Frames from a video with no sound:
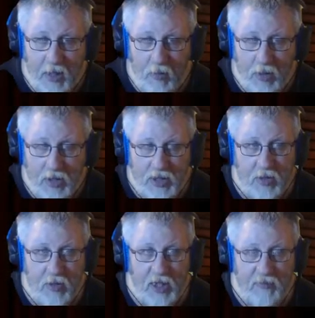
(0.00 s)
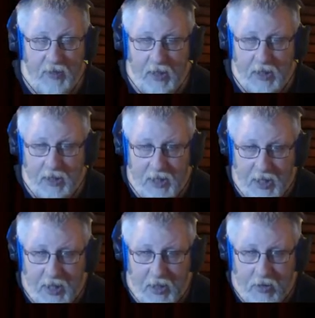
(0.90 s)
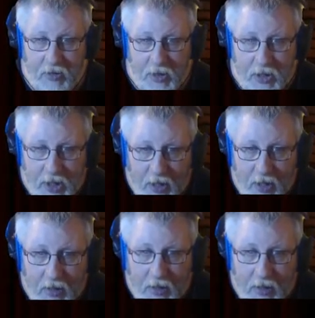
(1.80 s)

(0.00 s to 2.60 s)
I want a Scottish flag instead of a Union Jack.